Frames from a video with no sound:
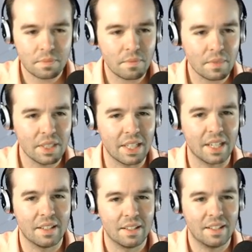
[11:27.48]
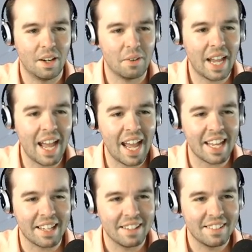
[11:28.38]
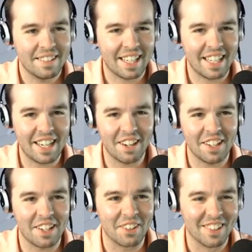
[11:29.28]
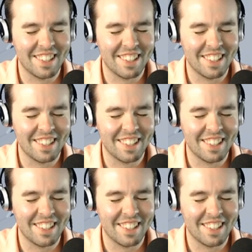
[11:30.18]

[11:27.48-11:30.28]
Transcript: Something. Yeah. Okay. They can hear you.